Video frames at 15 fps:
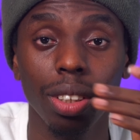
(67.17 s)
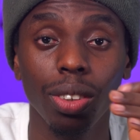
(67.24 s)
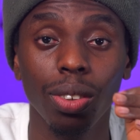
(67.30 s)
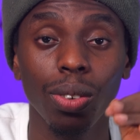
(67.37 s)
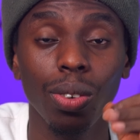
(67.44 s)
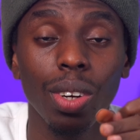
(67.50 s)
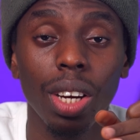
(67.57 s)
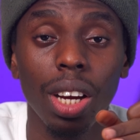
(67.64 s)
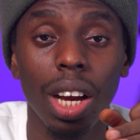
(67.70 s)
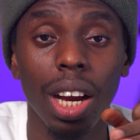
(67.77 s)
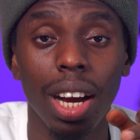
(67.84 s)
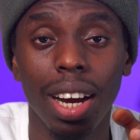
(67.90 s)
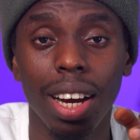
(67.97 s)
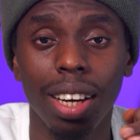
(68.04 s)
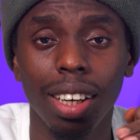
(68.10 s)
So
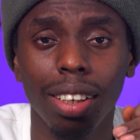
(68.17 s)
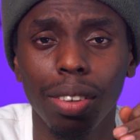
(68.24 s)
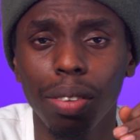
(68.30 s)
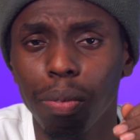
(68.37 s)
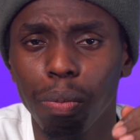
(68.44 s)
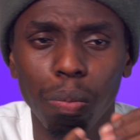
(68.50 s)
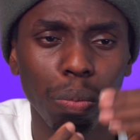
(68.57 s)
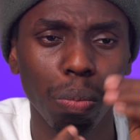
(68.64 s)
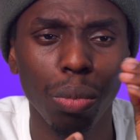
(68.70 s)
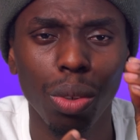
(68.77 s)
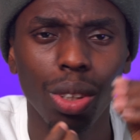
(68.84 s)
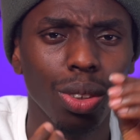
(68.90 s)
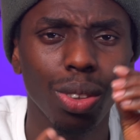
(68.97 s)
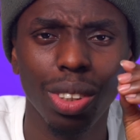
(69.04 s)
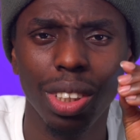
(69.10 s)
I
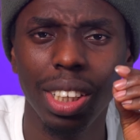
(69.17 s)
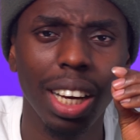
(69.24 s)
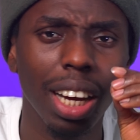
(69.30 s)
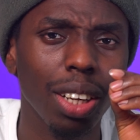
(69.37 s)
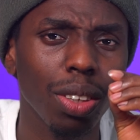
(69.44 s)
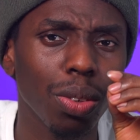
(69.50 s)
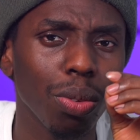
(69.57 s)
wanted to see how